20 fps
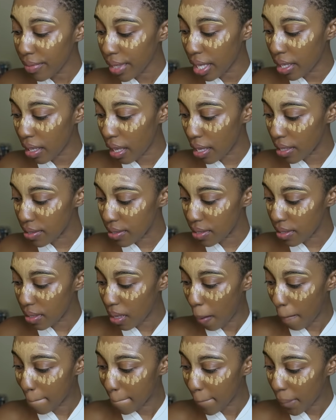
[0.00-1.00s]
Yes.
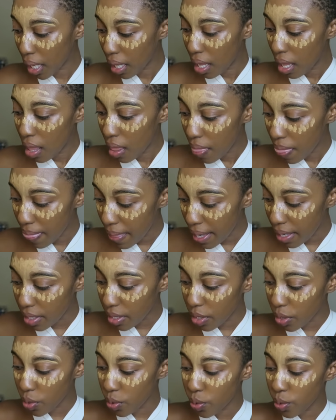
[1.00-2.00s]

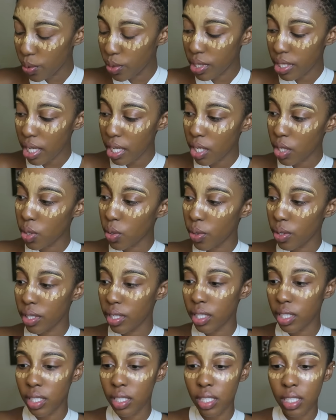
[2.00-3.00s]
Then you take
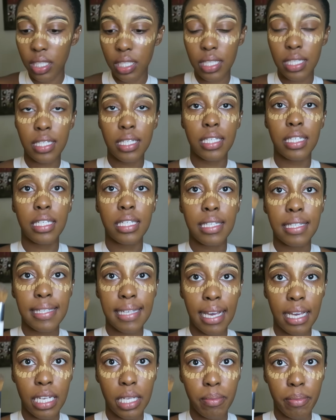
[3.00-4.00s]
your
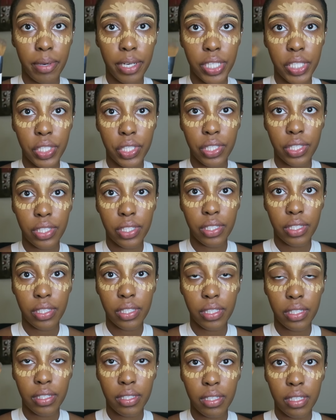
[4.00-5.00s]
tiny brush.
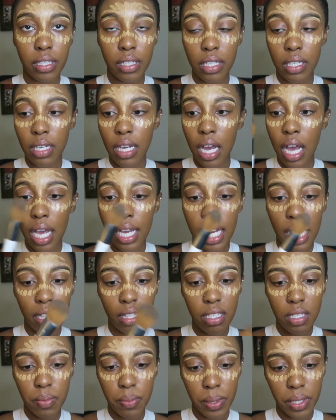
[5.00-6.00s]
I got
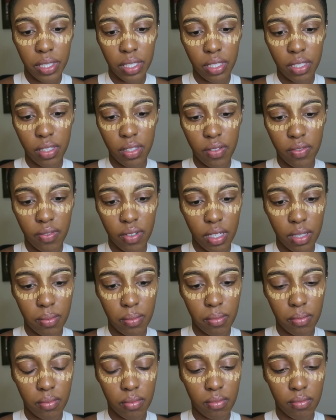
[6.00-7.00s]
these brushes
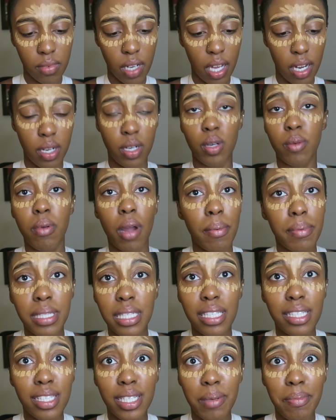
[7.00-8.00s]
from, I don't know, probably
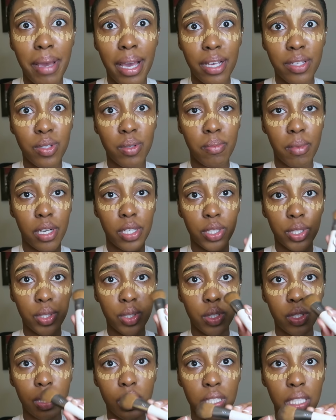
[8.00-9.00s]
TJ Maxx or
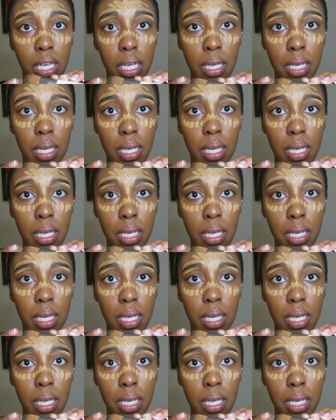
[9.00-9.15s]
Marshalls,